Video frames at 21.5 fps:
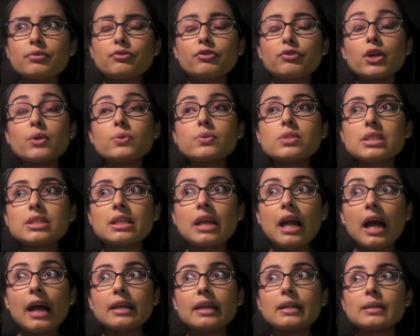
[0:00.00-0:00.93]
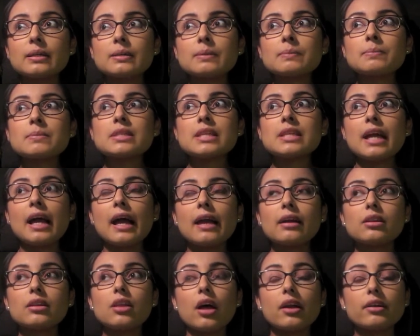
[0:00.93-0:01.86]
frozen items. They had
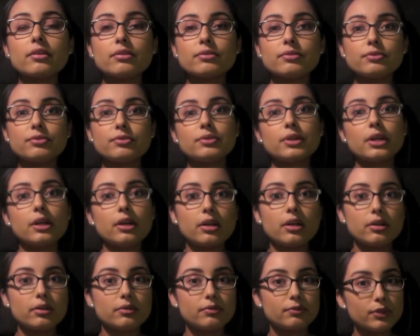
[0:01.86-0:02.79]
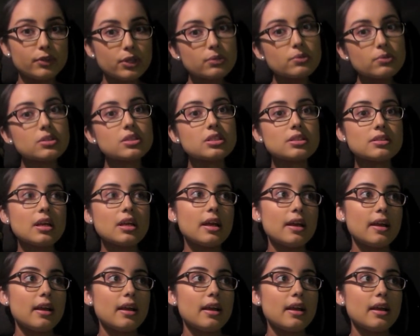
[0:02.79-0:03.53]
a lot of fruits,